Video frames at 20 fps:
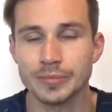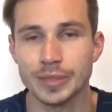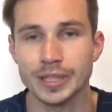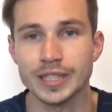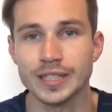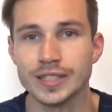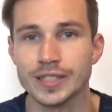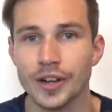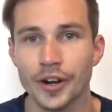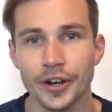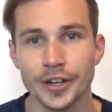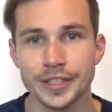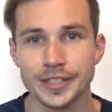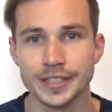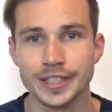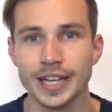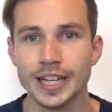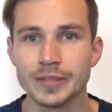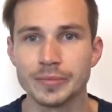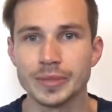but it's hard
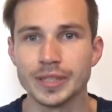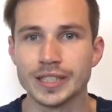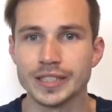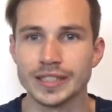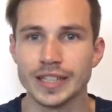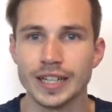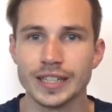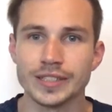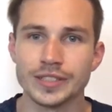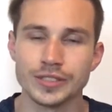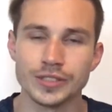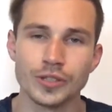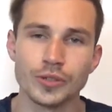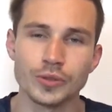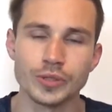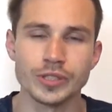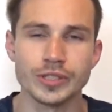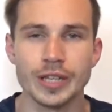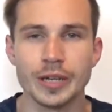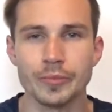to get because I don't know
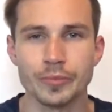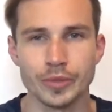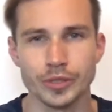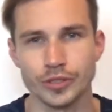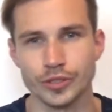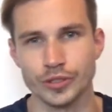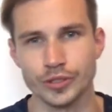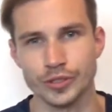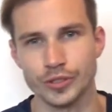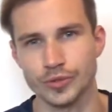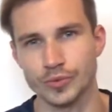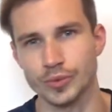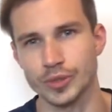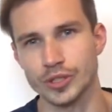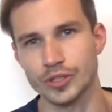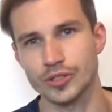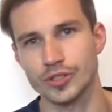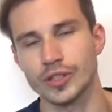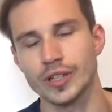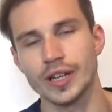the temperatures
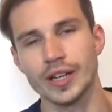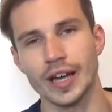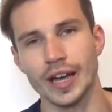which